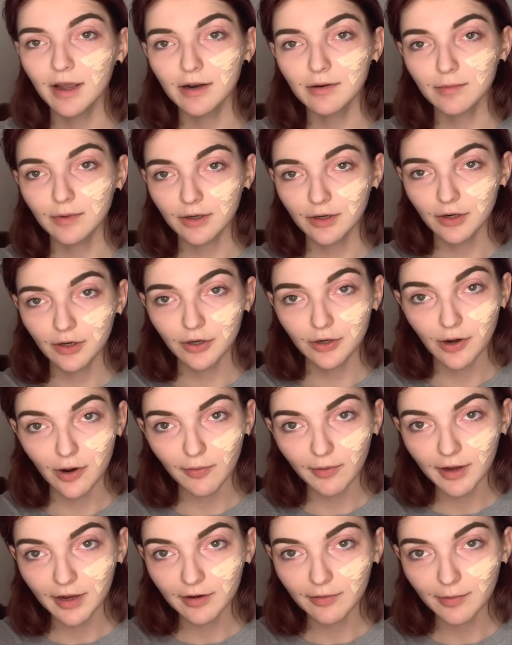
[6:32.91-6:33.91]
and we're gonna
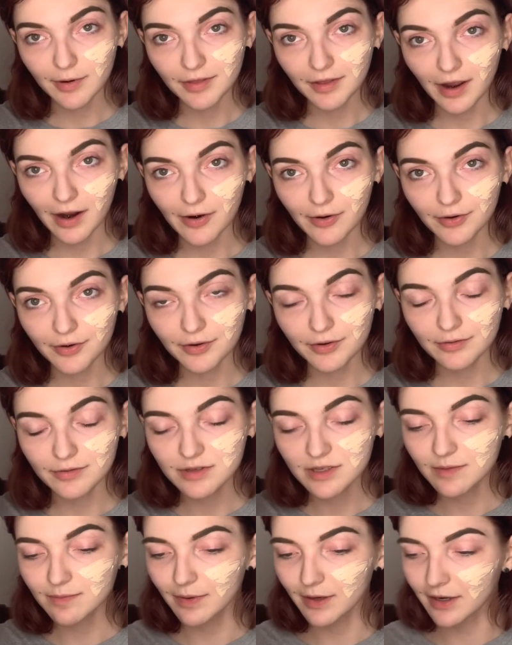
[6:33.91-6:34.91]
go in with our new
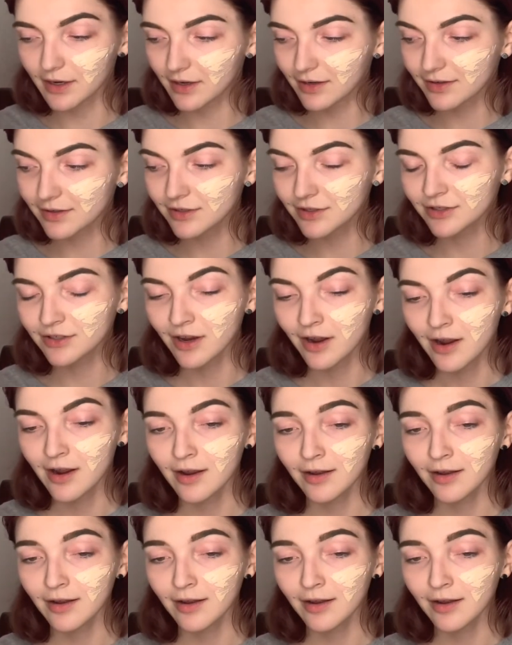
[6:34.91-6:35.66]
sponge.